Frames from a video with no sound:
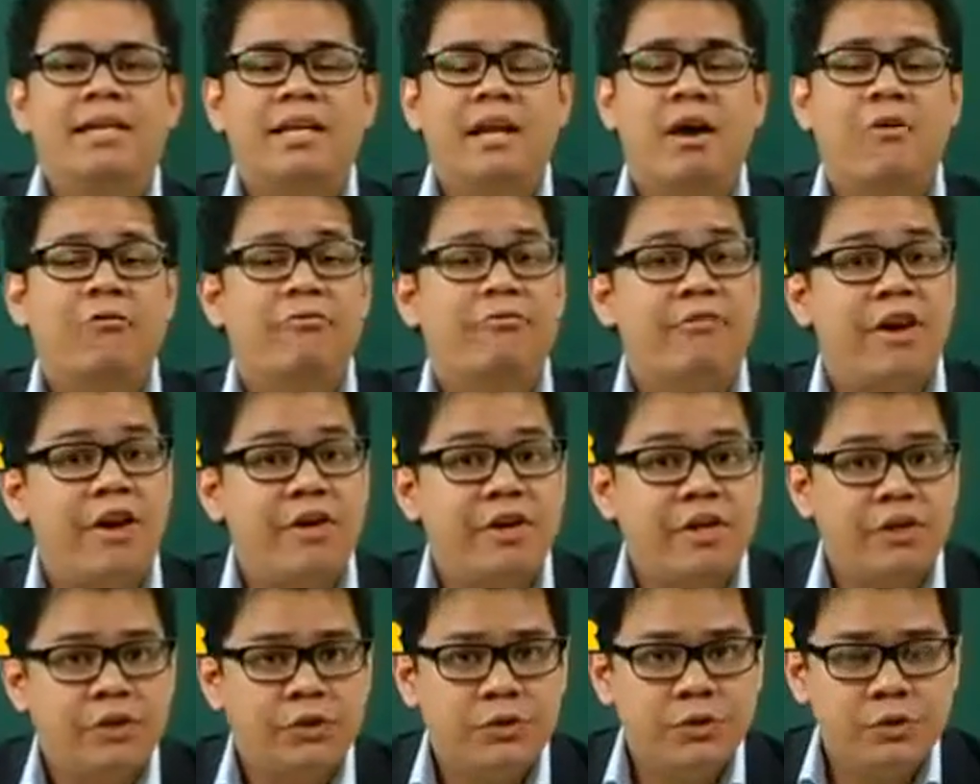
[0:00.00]
Now,
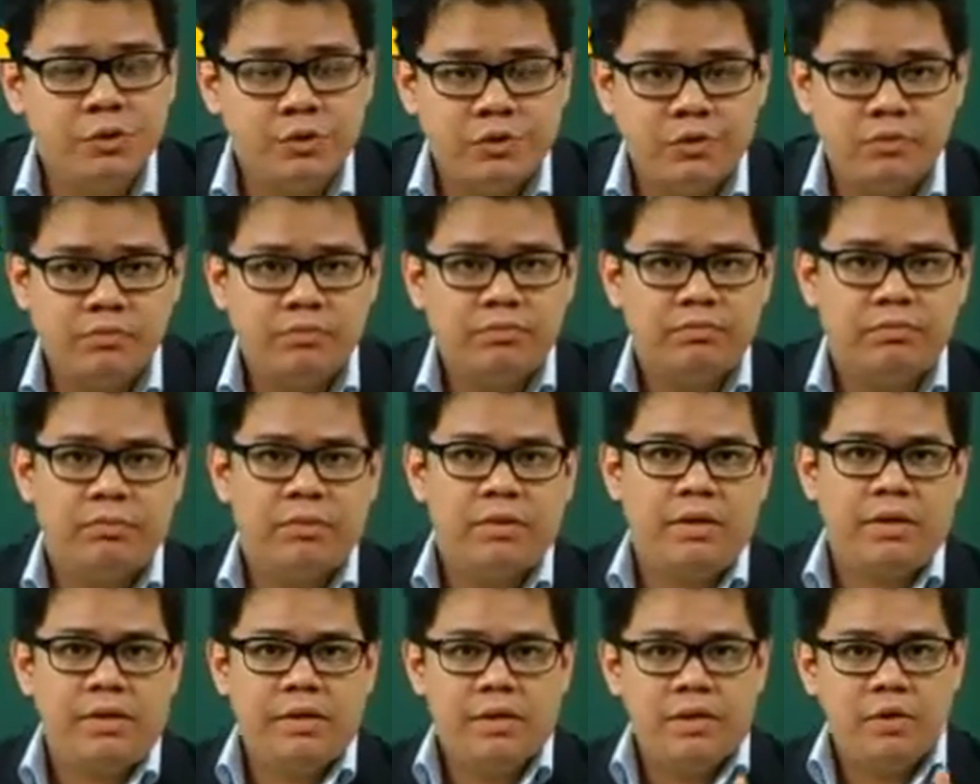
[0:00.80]
very soon,
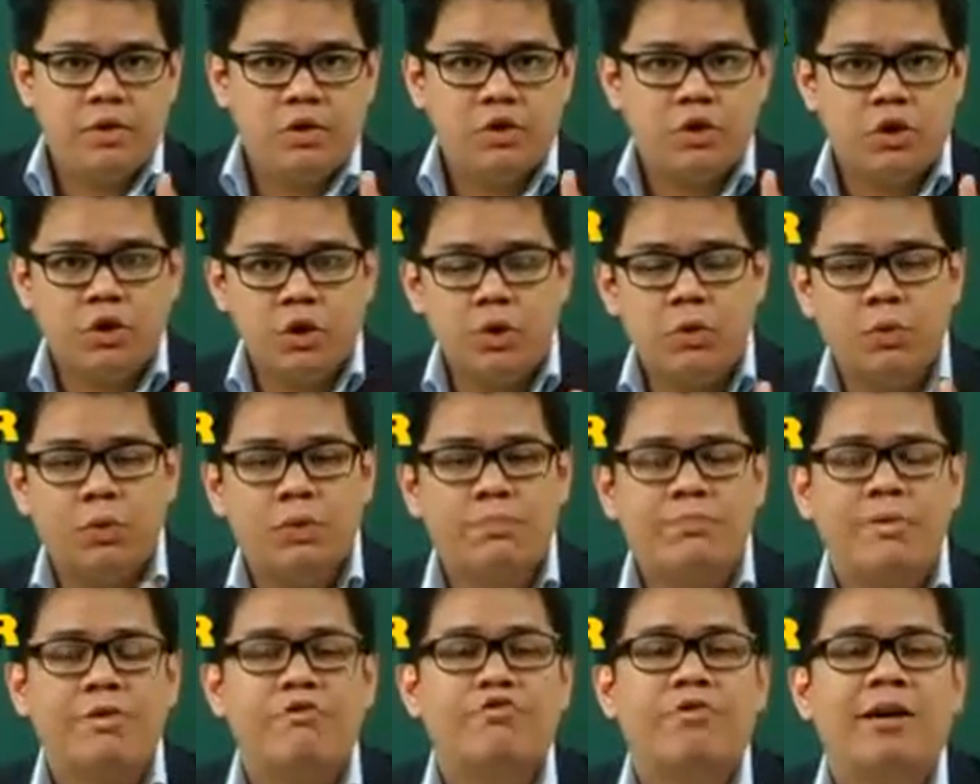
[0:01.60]
you
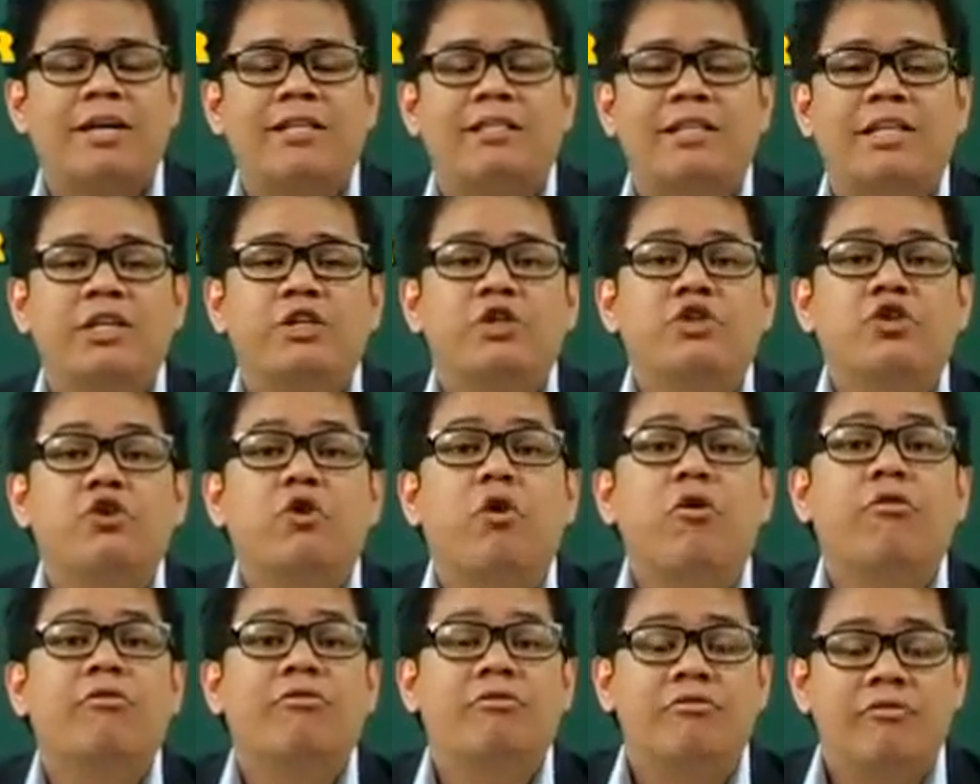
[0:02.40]
will be writing
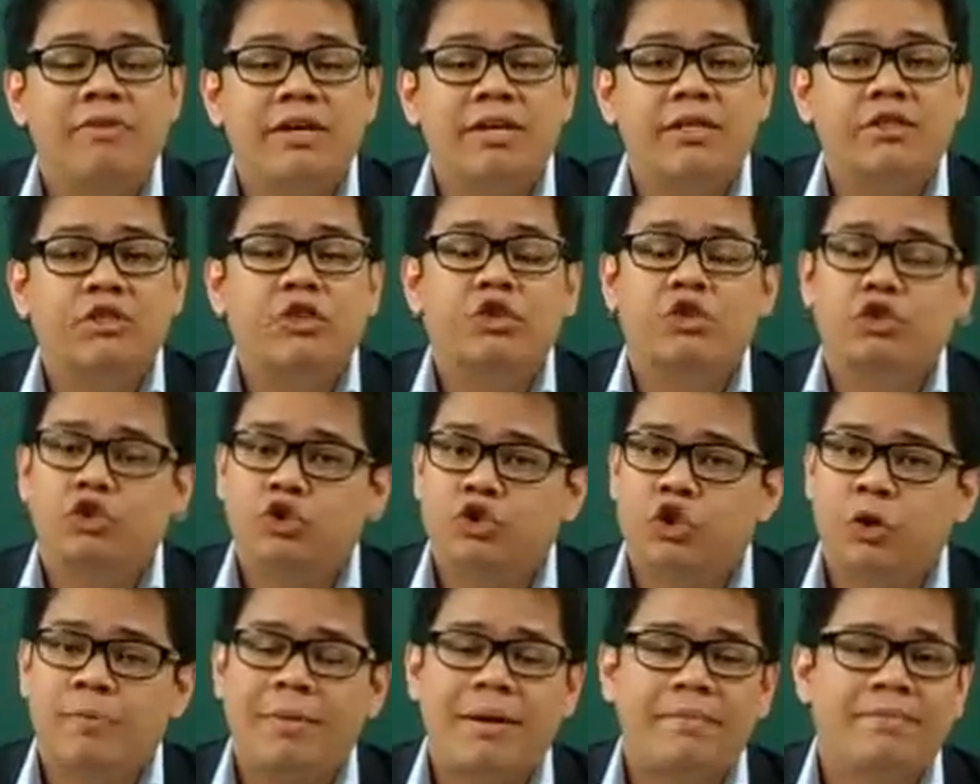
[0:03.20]
your first
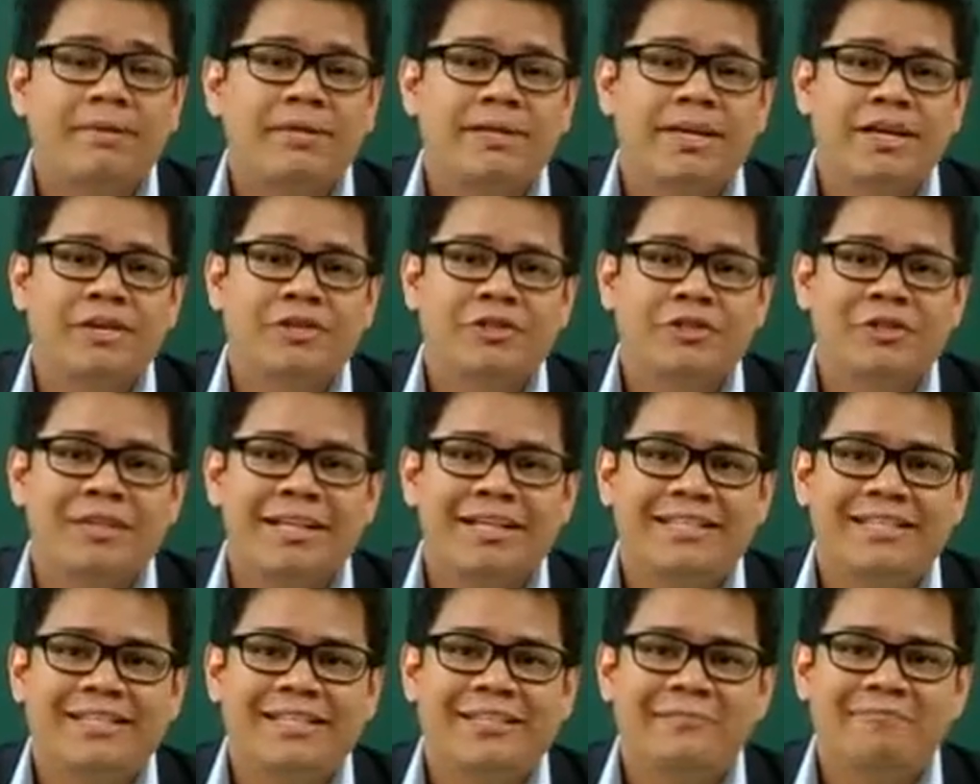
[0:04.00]
job application
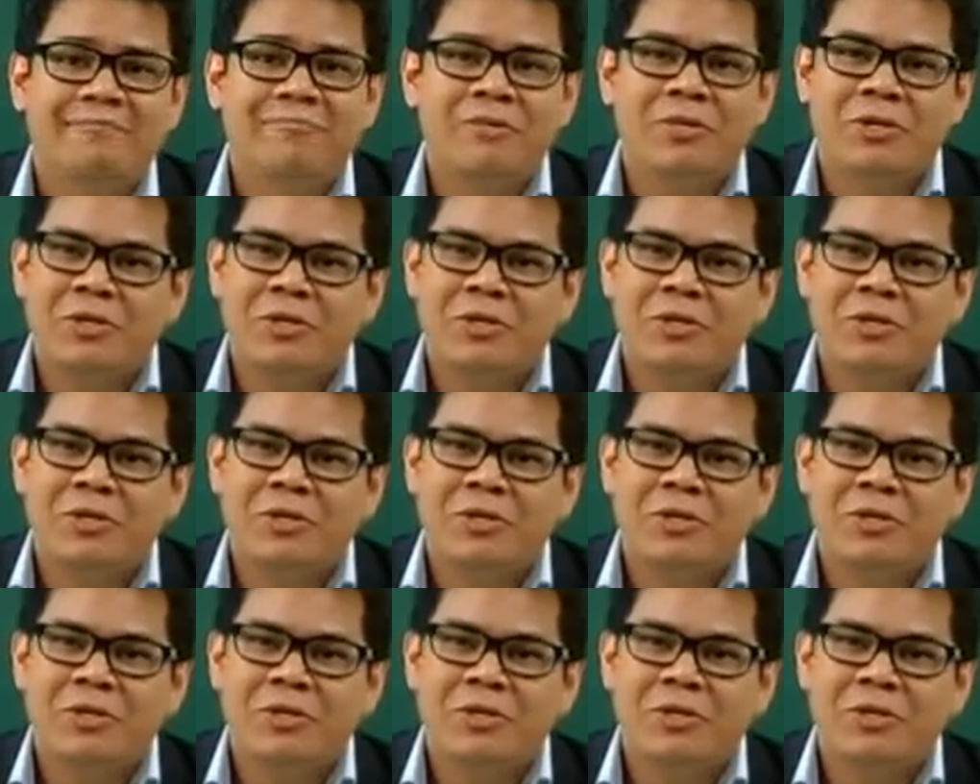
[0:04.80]
letter.